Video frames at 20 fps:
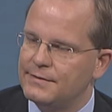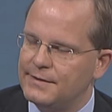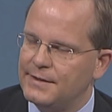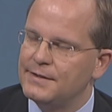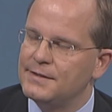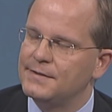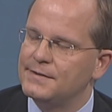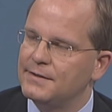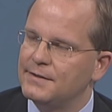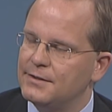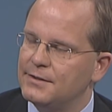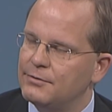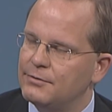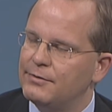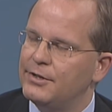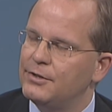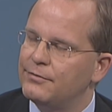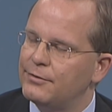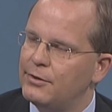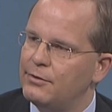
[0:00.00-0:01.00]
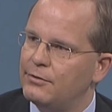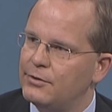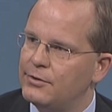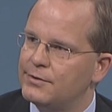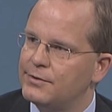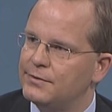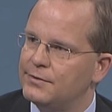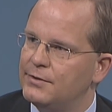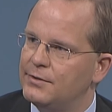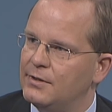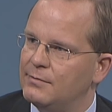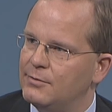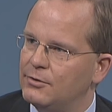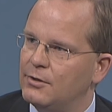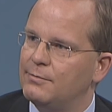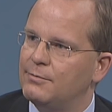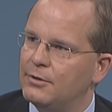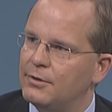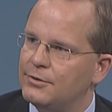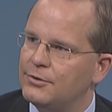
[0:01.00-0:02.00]
sense a degree of curiosity among
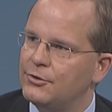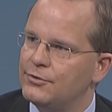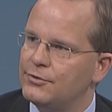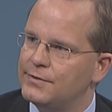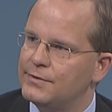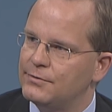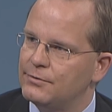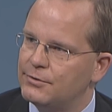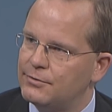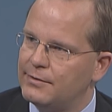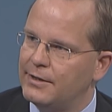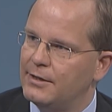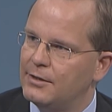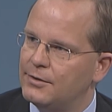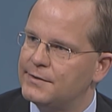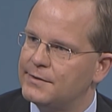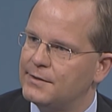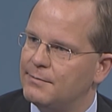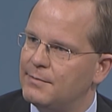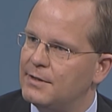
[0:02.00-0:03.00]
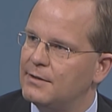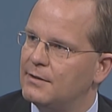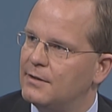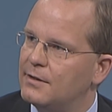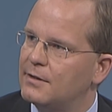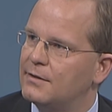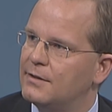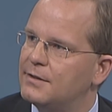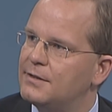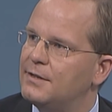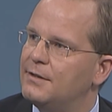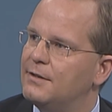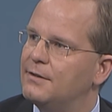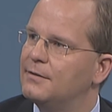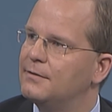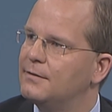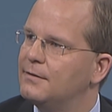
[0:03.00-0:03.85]
our politicians to try out something like that here.